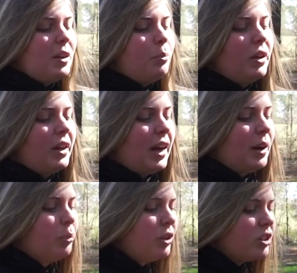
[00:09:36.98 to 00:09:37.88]
But
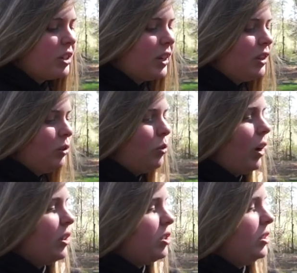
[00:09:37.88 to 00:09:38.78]
I appreciate you
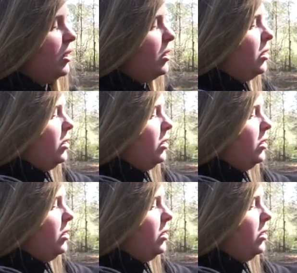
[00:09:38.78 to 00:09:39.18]
watching